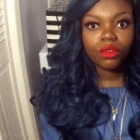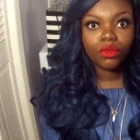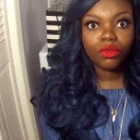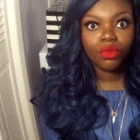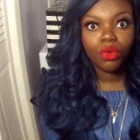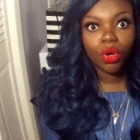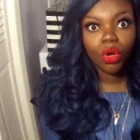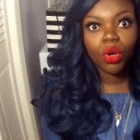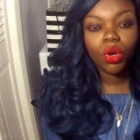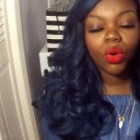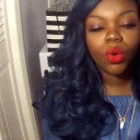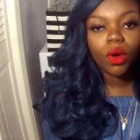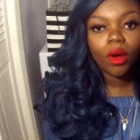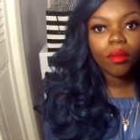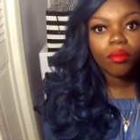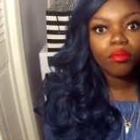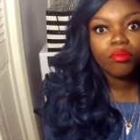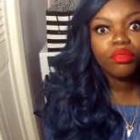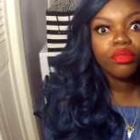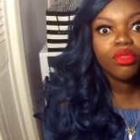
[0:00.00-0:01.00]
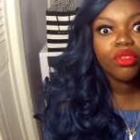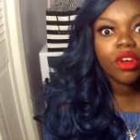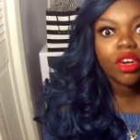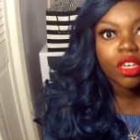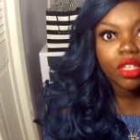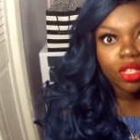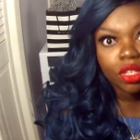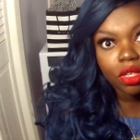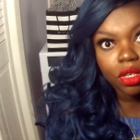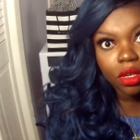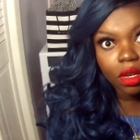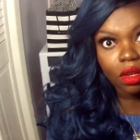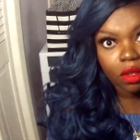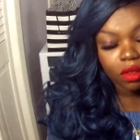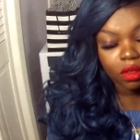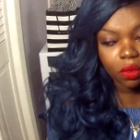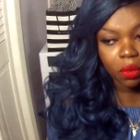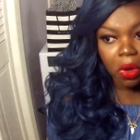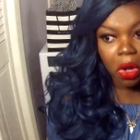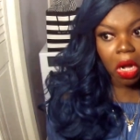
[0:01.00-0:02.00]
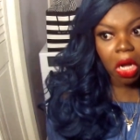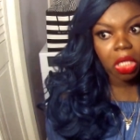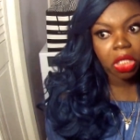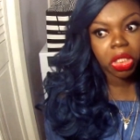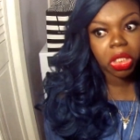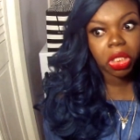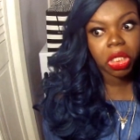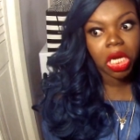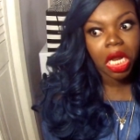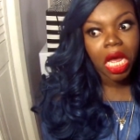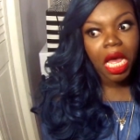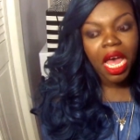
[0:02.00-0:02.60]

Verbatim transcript: row brush swatch.